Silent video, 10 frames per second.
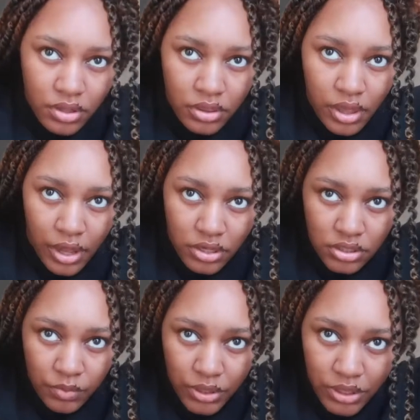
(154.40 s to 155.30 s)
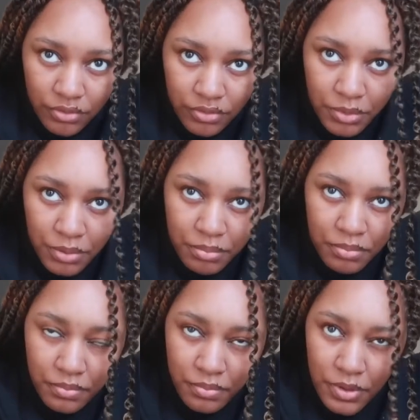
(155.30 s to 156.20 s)
that actually worked out for me.
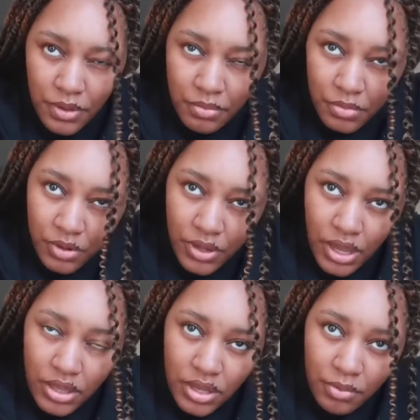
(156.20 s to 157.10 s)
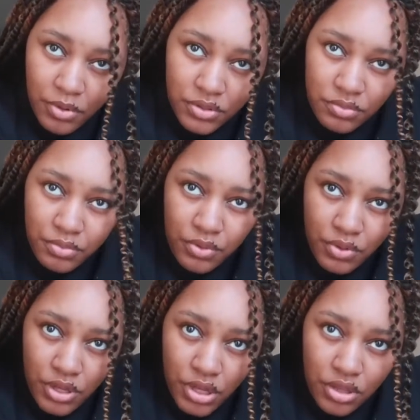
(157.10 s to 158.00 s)
Okay, then I'm going to
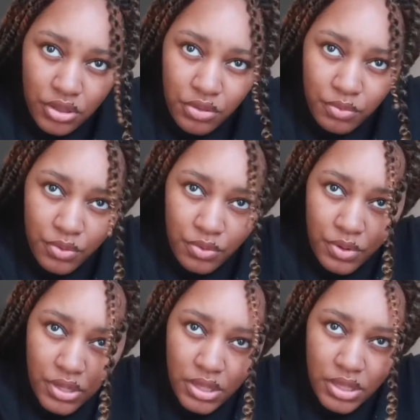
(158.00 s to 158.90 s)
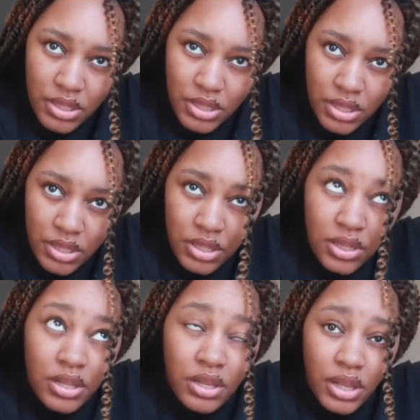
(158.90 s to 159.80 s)
pull it through
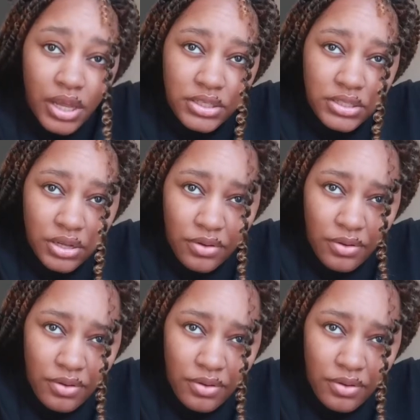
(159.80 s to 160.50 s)
like so.